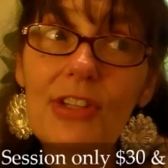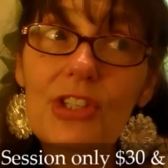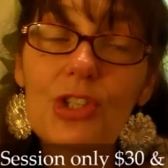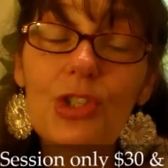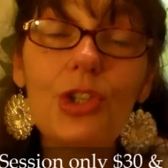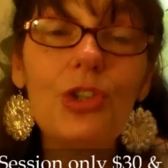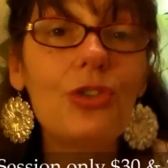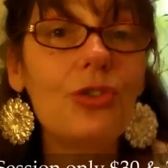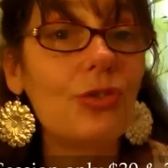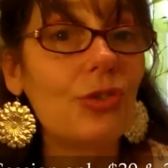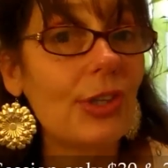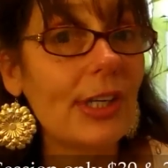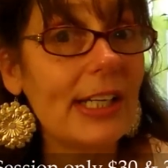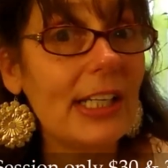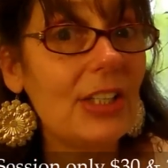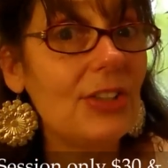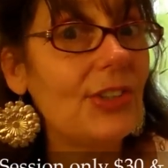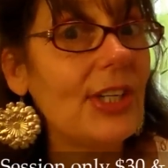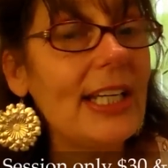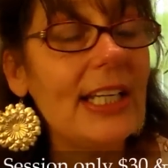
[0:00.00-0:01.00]
It's a
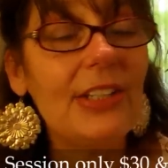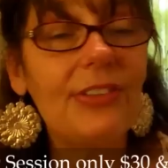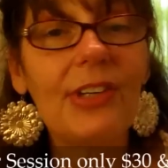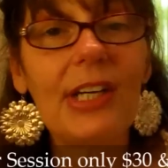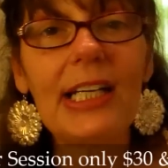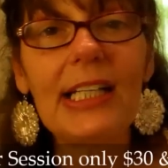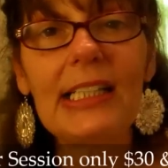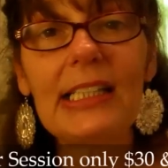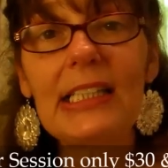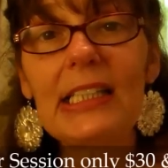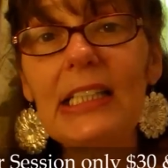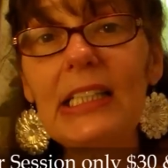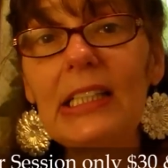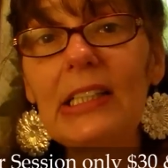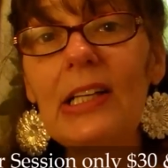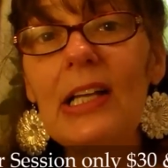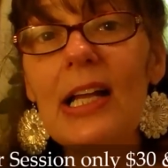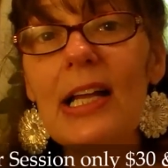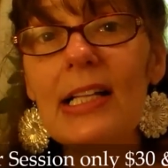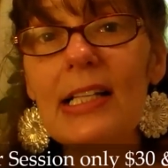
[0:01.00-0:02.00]
great, great, great
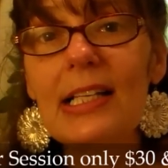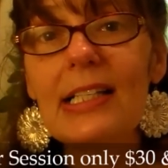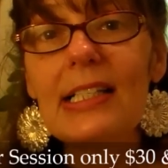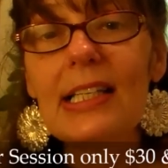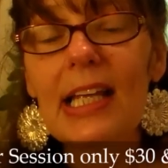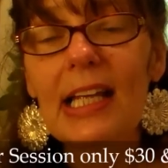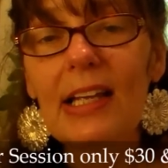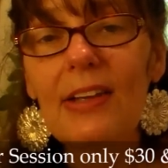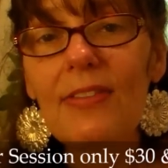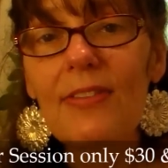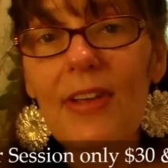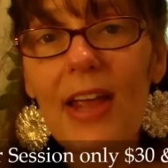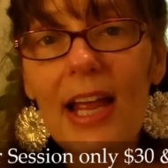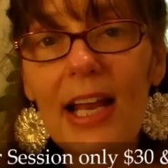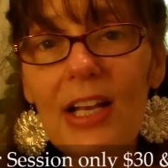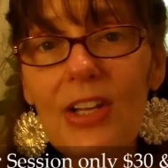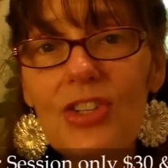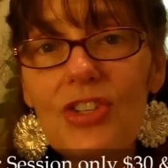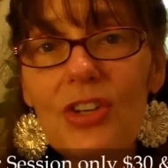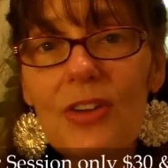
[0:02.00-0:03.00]
deal to take
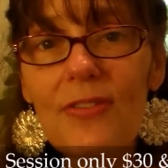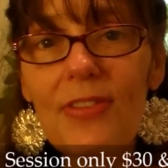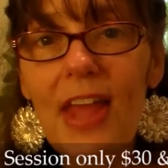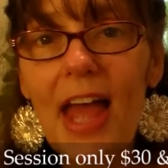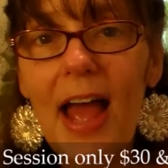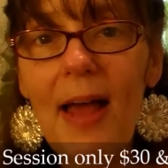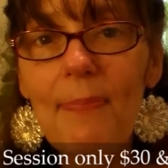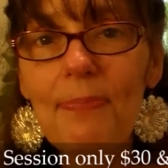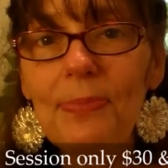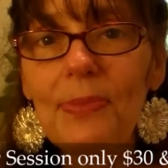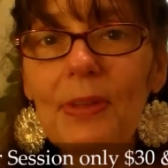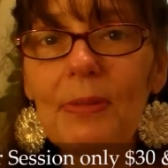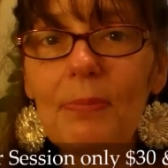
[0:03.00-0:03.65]
advantage of that.